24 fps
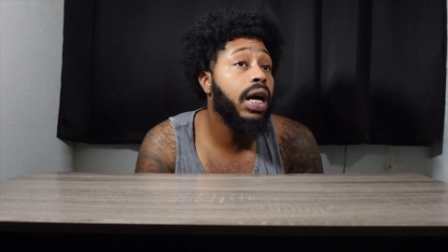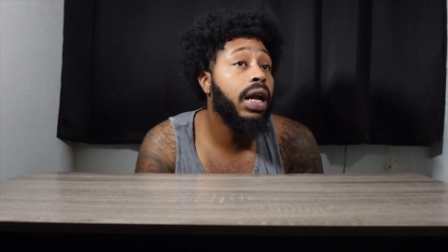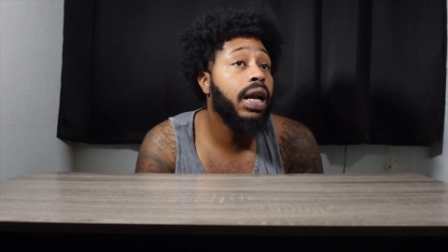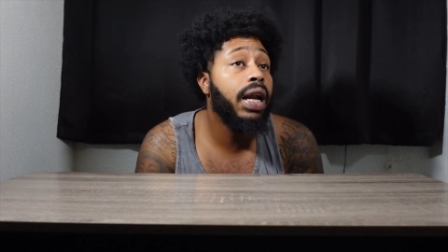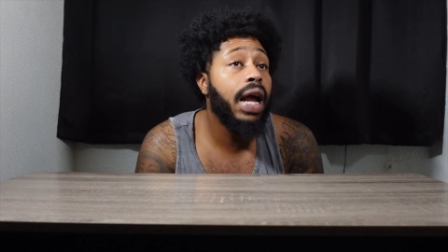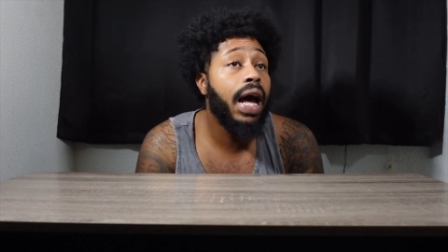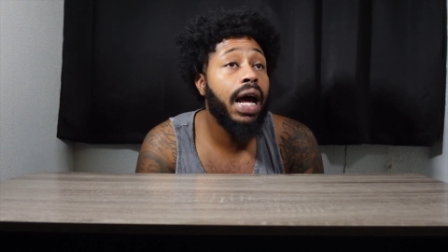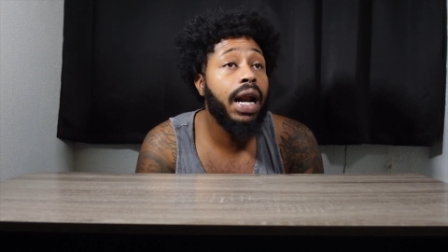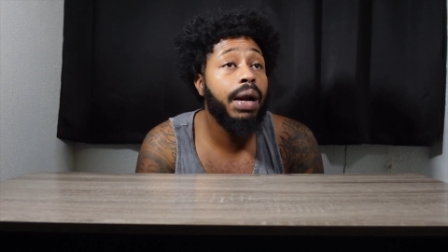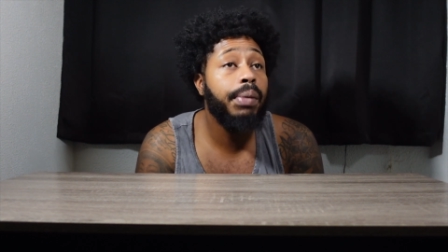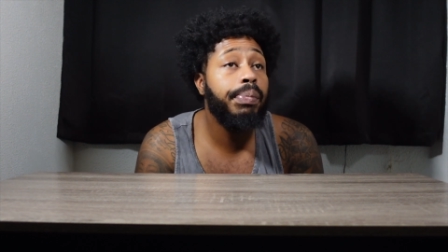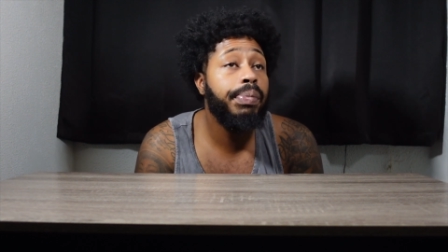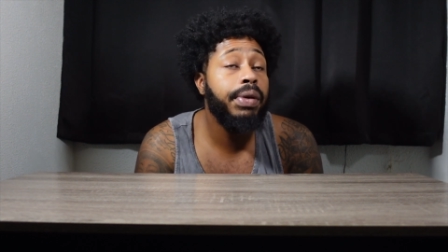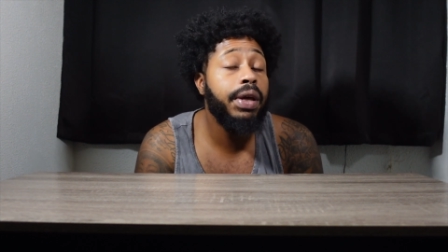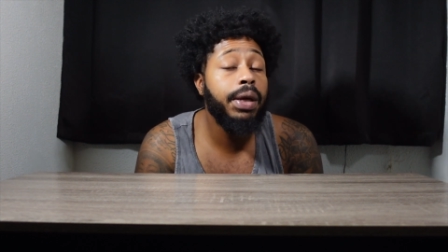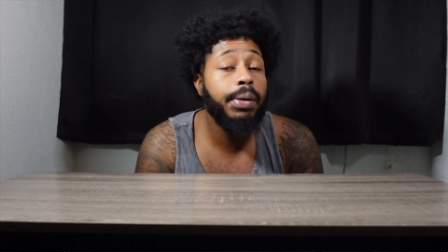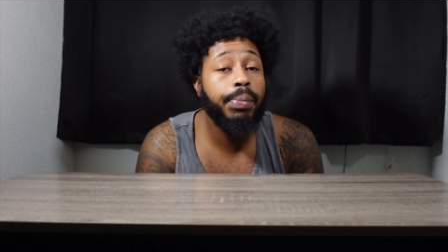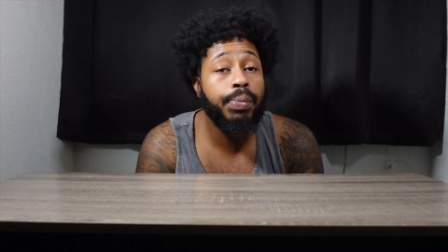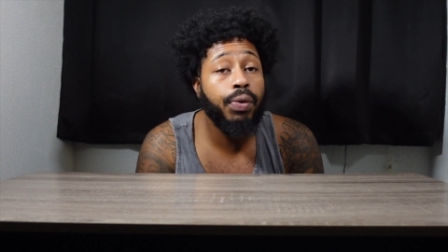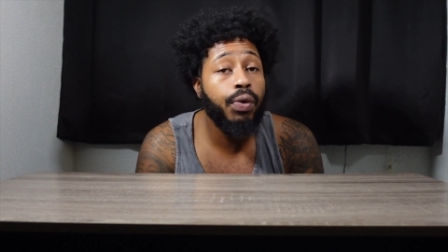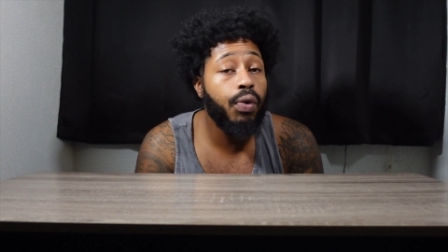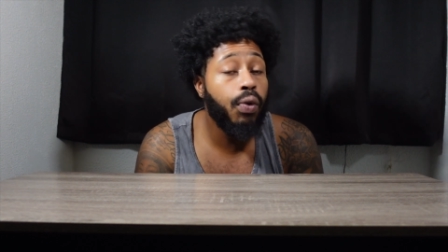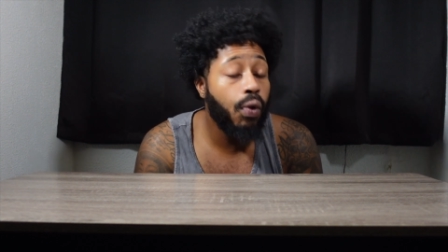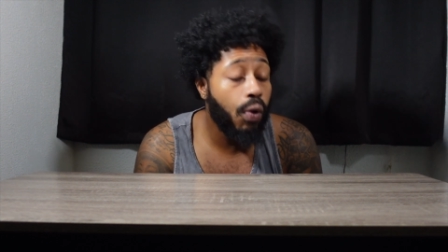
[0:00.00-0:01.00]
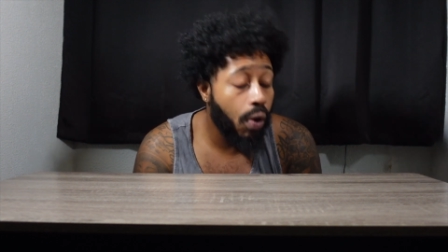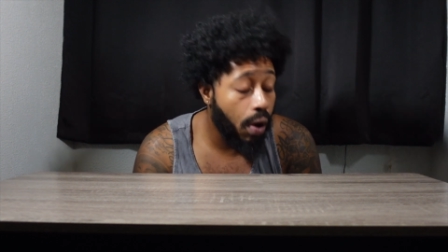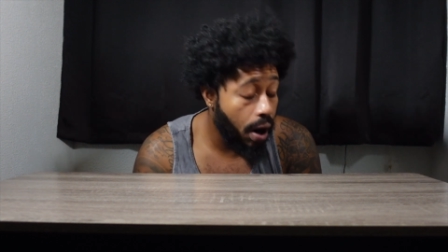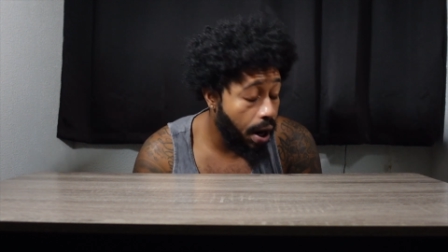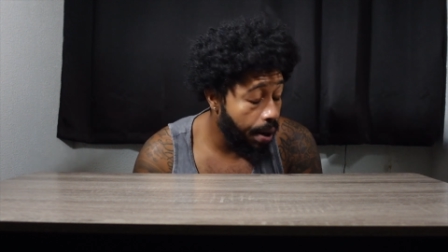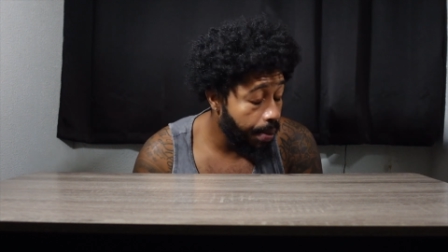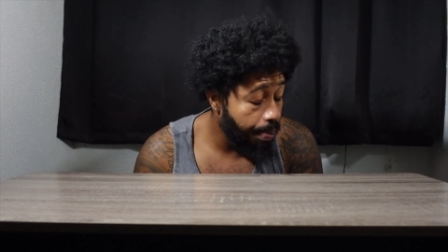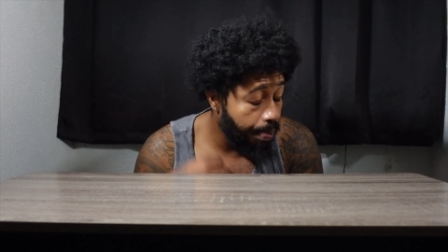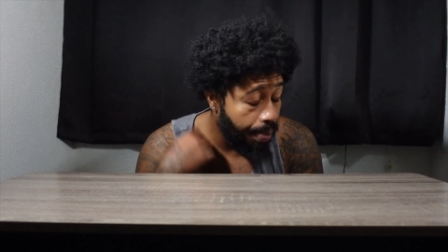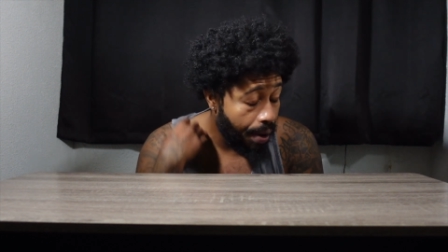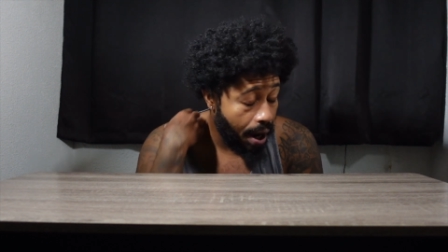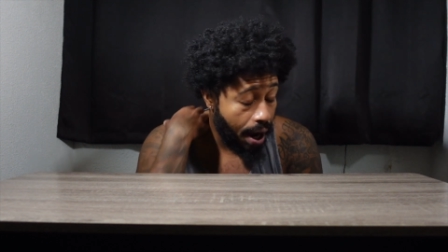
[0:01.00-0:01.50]
A lot of people who are
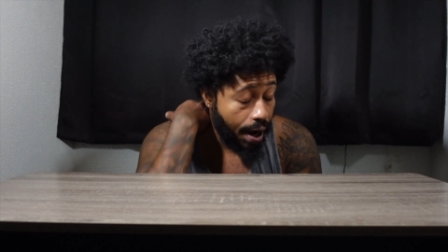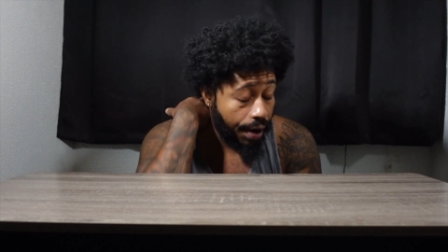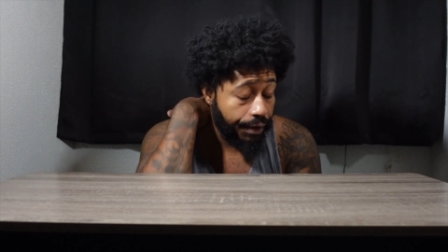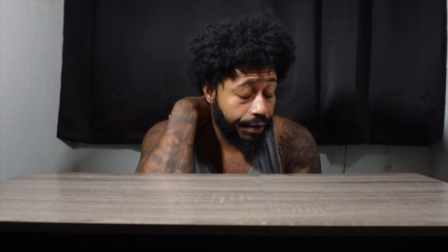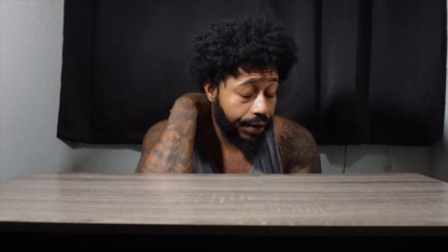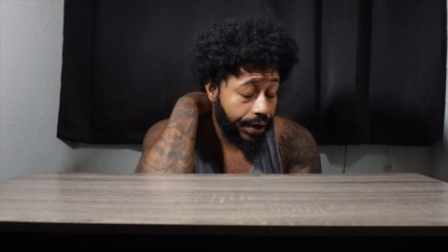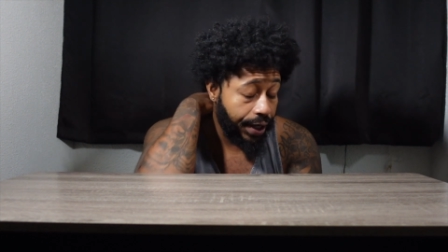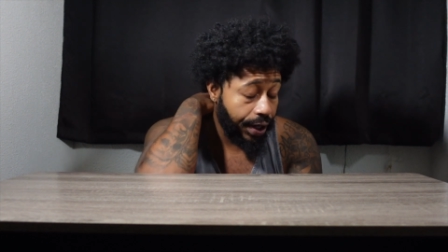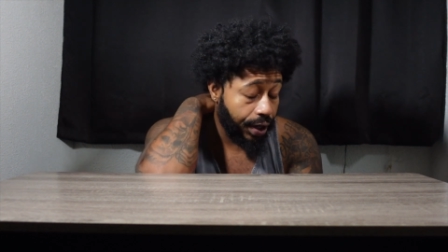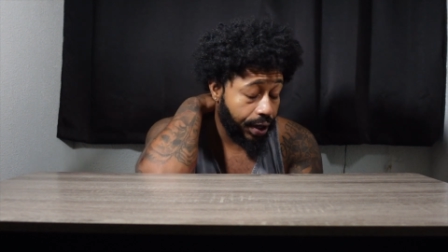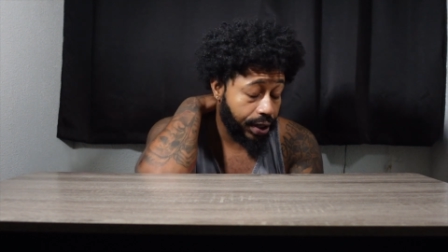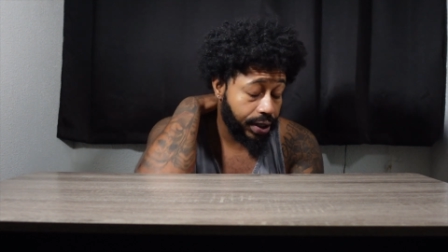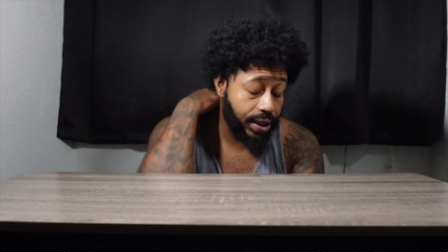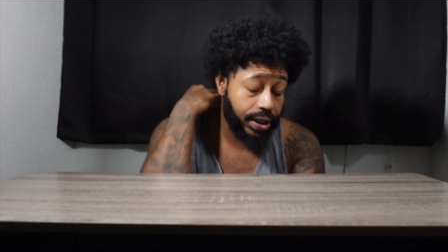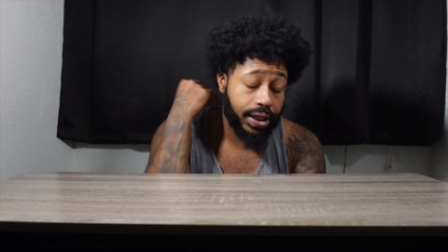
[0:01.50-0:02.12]
in poverty or